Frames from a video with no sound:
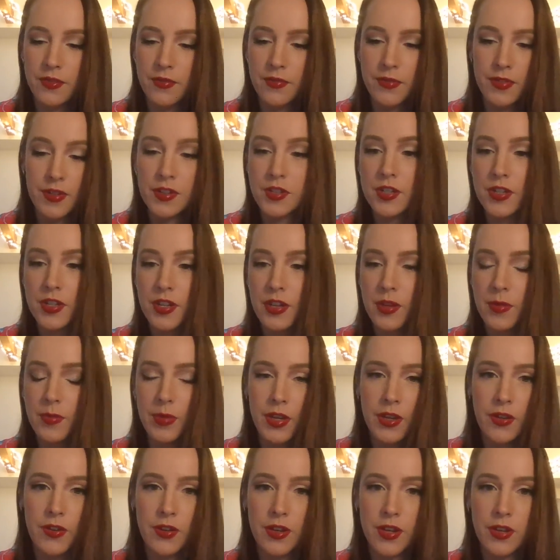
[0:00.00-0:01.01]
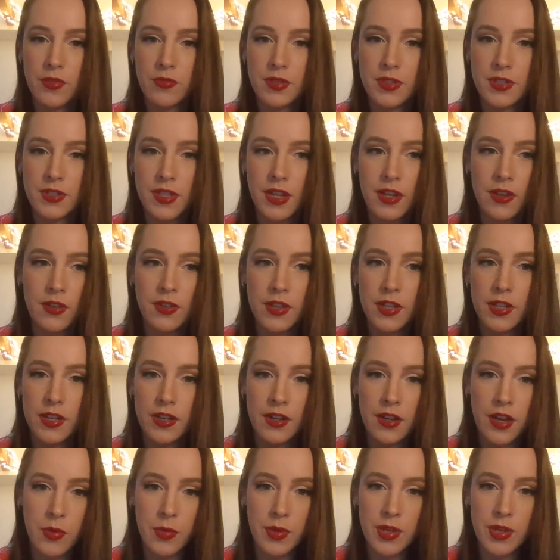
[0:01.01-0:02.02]
finish it up and go ahead and recycle it
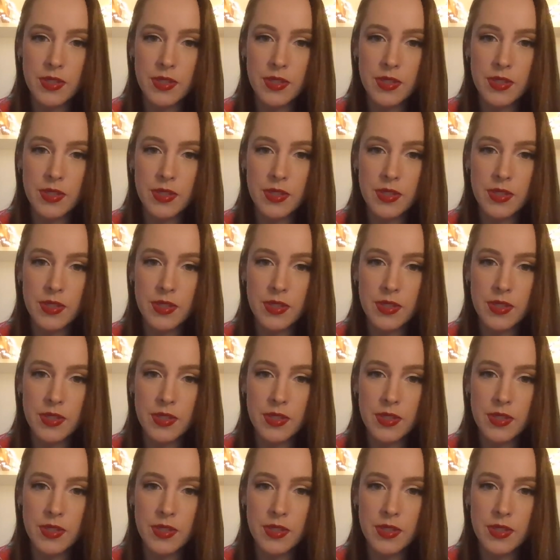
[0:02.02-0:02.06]
and not